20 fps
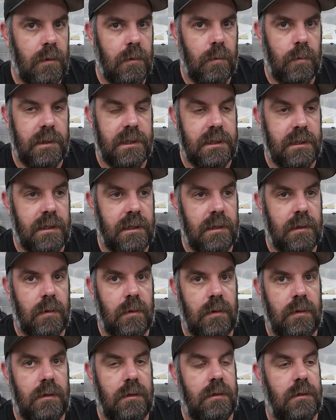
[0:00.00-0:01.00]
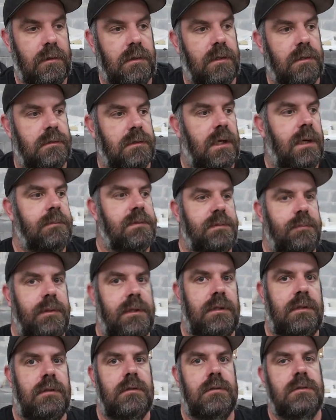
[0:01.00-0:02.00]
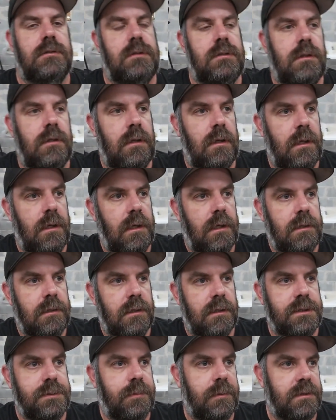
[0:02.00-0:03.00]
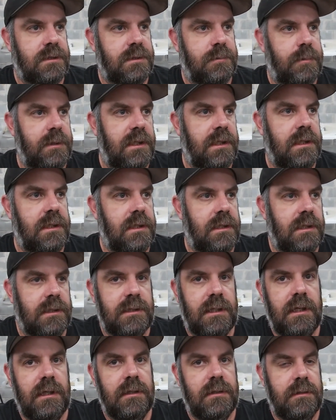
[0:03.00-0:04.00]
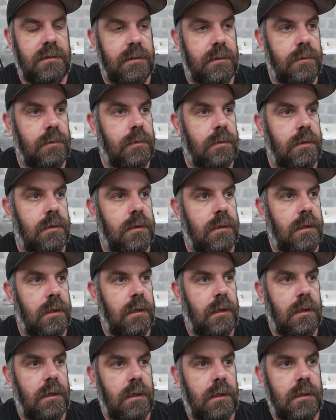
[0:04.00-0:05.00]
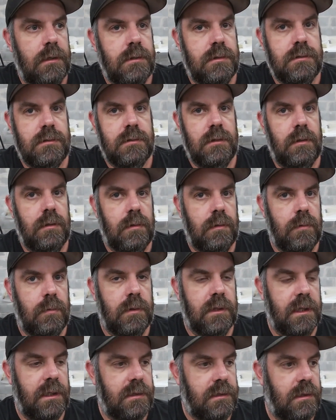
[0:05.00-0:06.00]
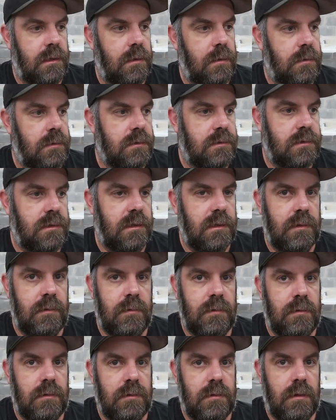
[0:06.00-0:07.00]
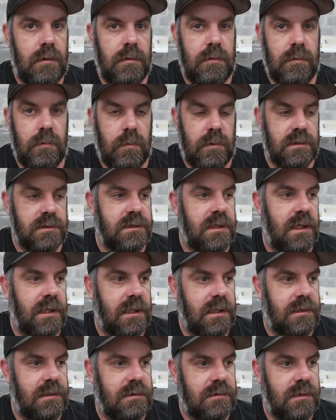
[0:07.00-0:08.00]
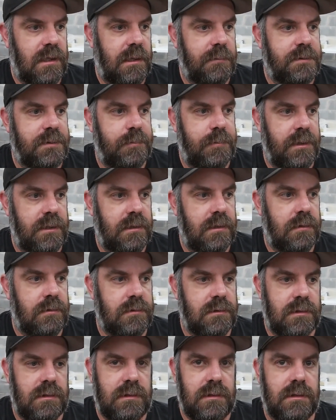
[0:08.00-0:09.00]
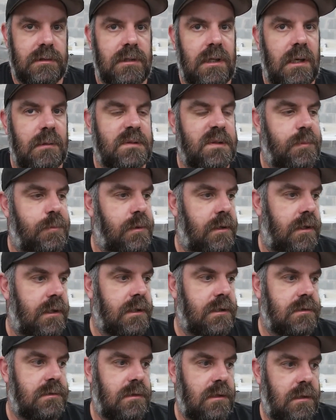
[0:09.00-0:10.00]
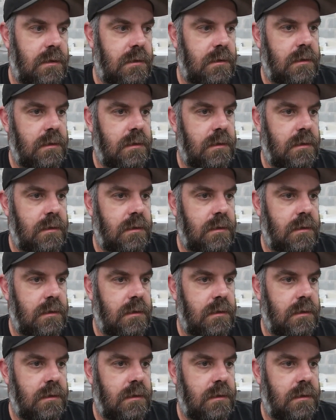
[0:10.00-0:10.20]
We did order the drop spindles. They're supposed to be in a day or two. So we'll get those, and once I get the drop spindles and the drop springs,